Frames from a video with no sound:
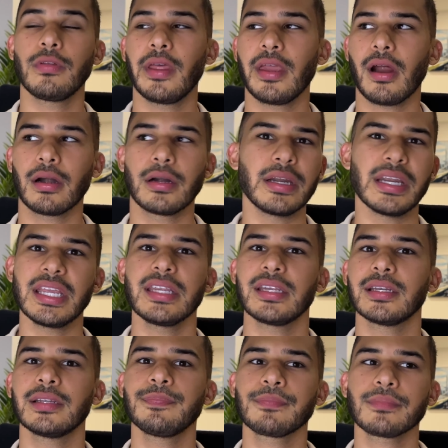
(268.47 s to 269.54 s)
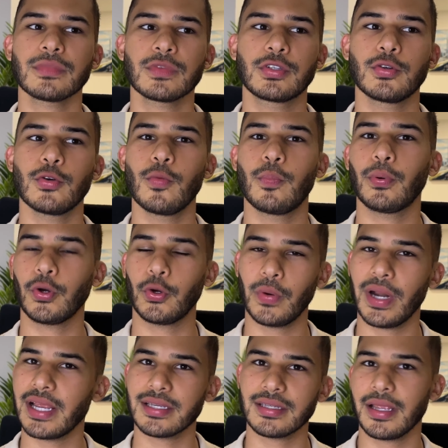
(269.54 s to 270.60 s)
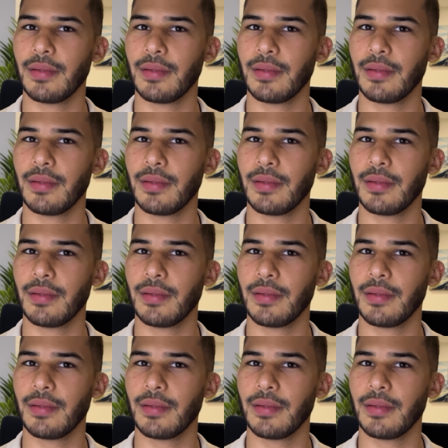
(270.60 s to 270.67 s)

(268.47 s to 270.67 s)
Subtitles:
they are needed to progress